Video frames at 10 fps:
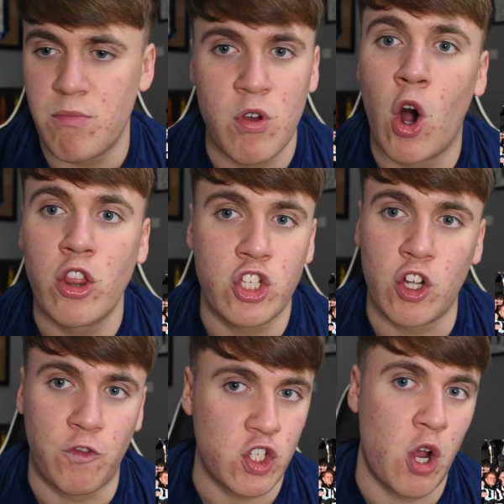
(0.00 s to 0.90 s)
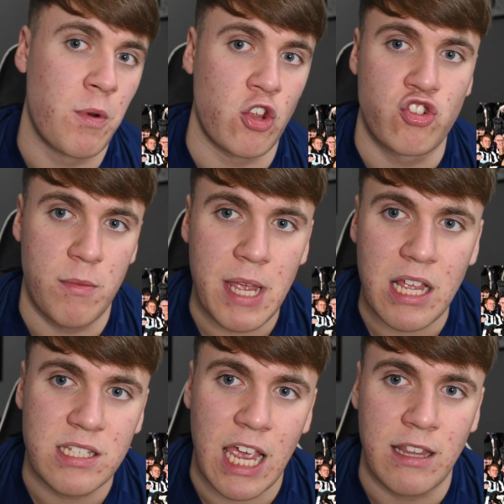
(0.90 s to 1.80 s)
All the stuff was coming on
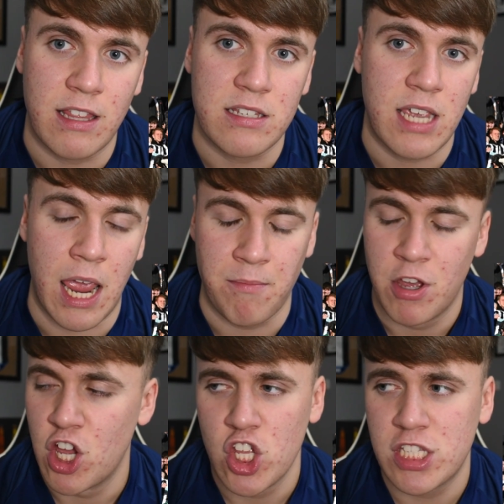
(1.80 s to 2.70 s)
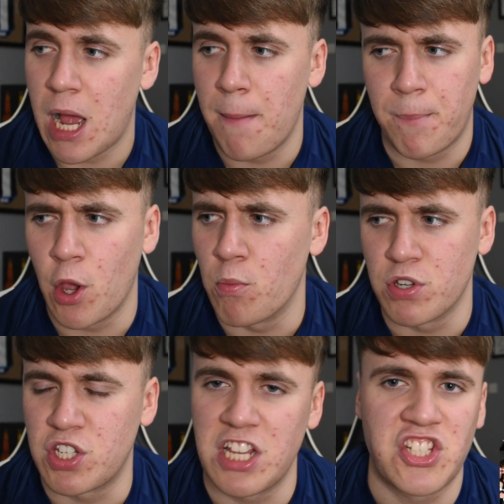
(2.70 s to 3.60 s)
Trippier's side this game. Dan Burn
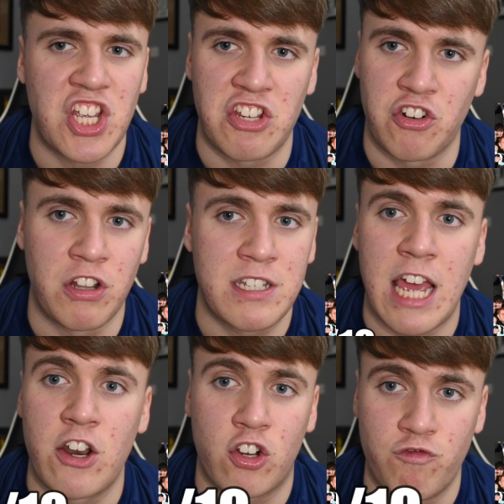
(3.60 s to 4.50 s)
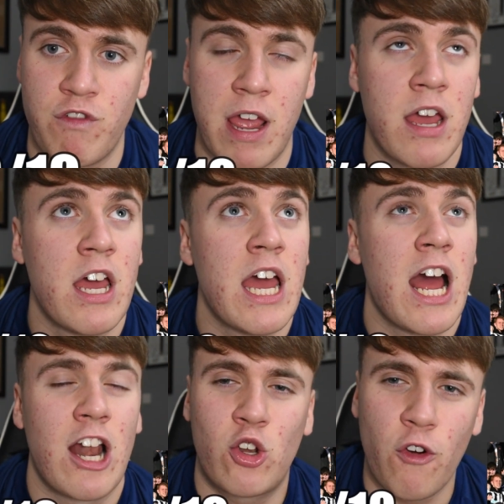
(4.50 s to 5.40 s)
was sensational. He's getting a great,
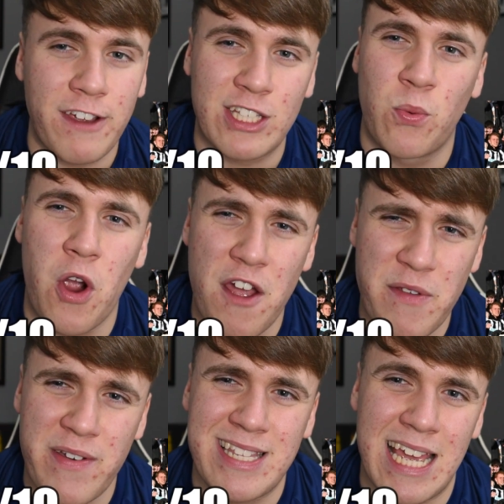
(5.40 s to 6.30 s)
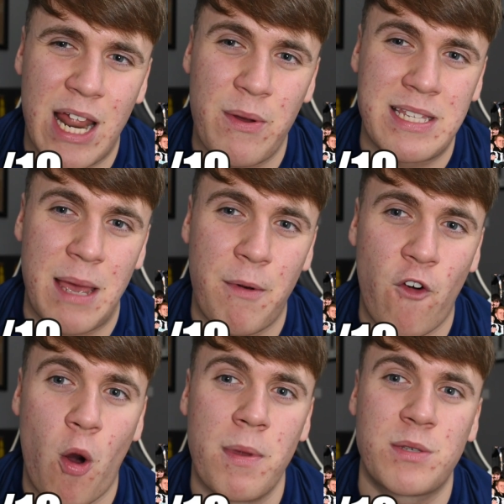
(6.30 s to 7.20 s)
I don't think it's worth you a 10 out of 10
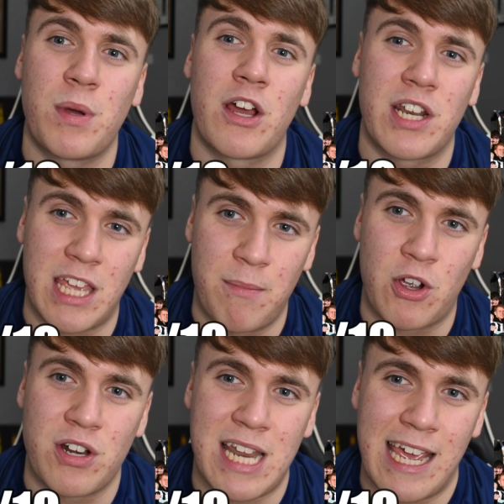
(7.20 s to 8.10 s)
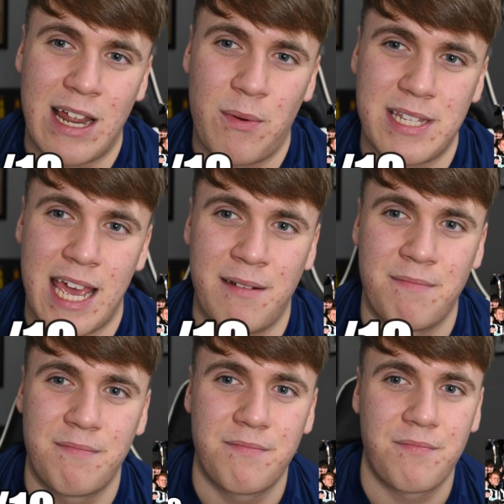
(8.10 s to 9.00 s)
performance, but I'm going to give him a good 9 out of 10.